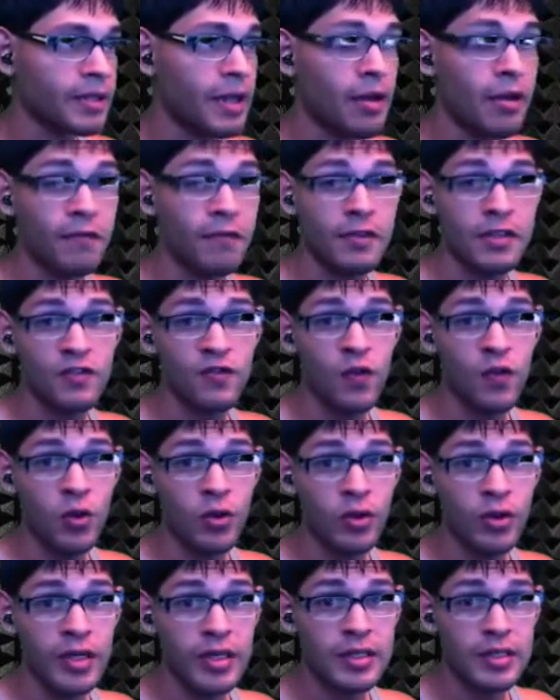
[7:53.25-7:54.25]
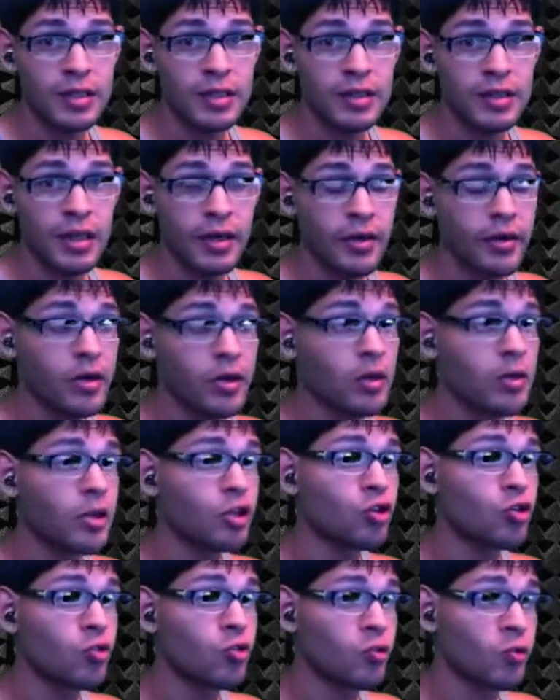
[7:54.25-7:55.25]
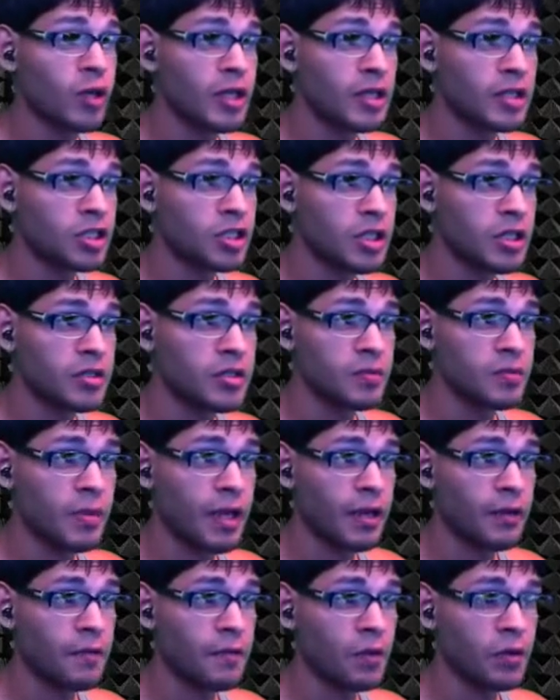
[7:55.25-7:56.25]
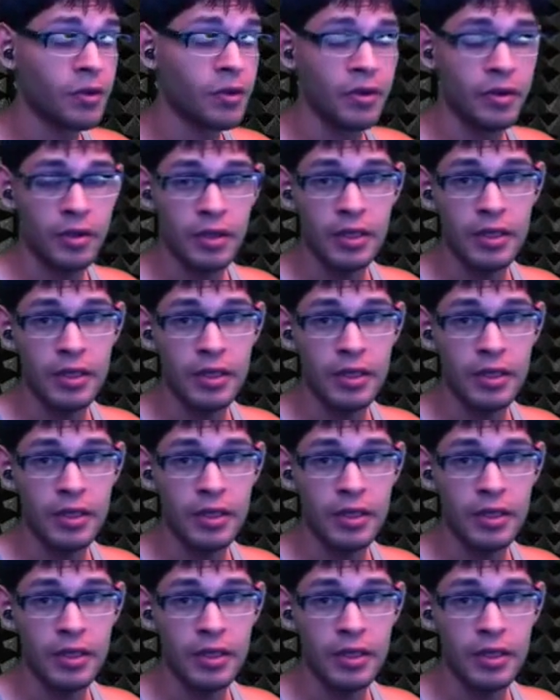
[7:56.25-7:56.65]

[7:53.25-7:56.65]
Now if this folder isn't there, create a shaders pack folder.